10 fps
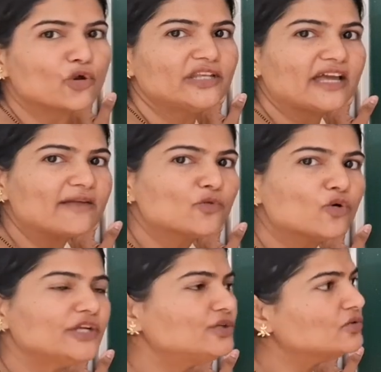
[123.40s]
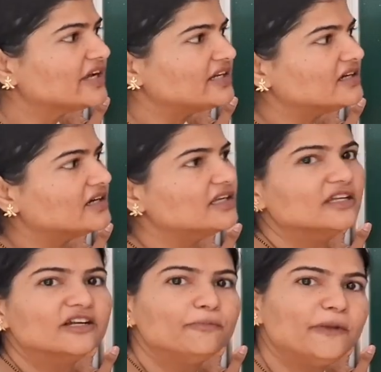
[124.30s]
point I am going to get a
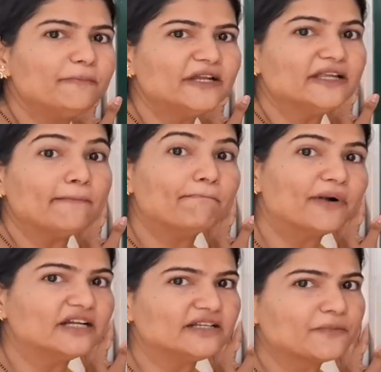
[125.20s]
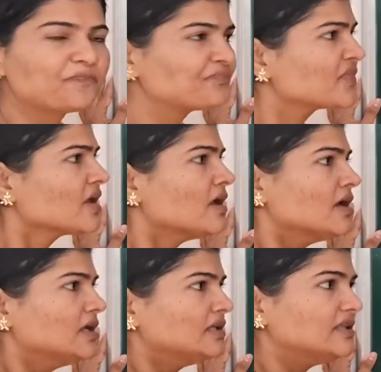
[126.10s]
colored PPT, but
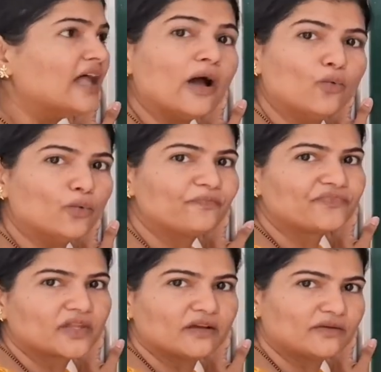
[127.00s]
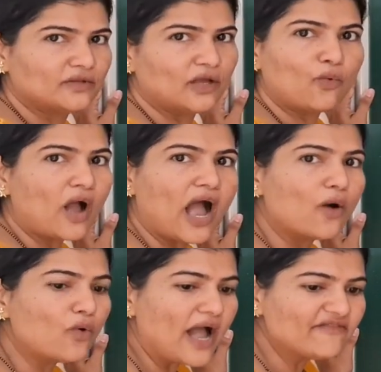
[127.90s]
now
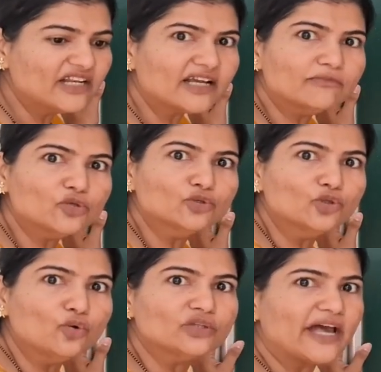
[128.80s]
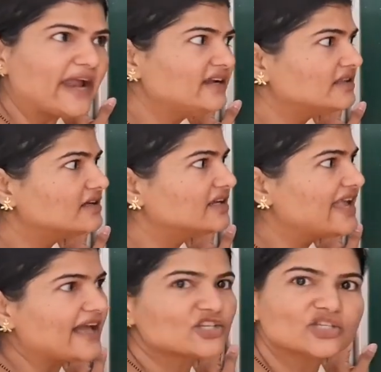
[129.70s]
how I will come to know that the
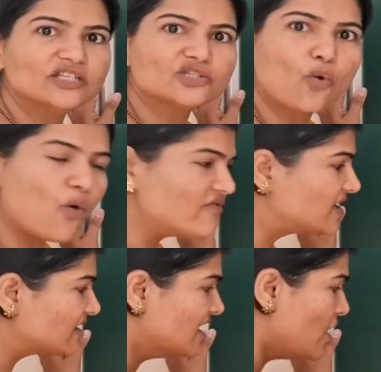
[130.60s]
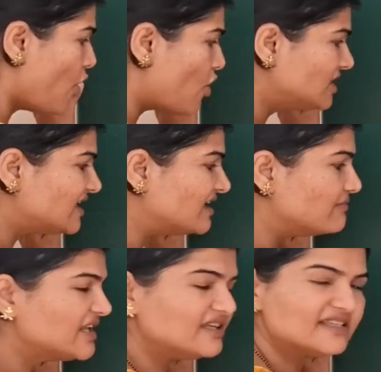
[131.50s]
reaction is over, all the
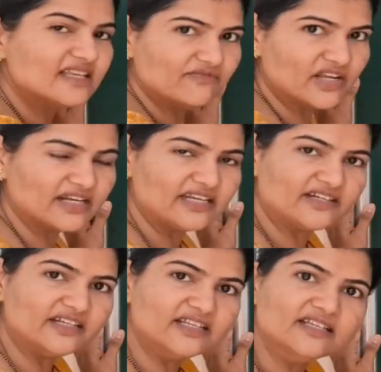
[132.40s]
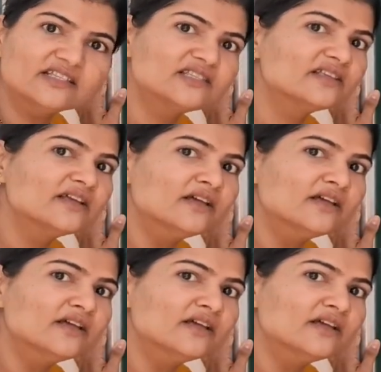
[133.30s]
remaining silver nitrate is